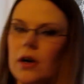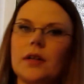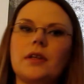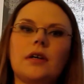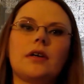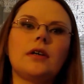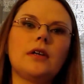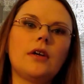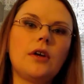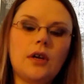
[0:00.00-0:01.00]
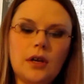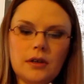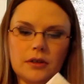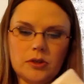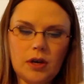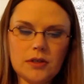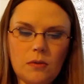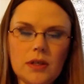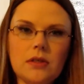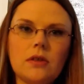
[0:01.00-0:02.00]
on another Teresa
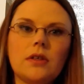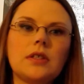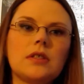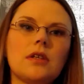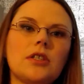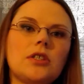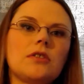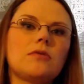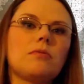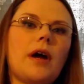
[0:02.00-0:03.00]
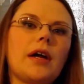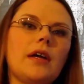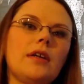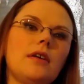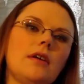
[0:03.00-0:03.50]
Wentzler, the Celestial Dragon.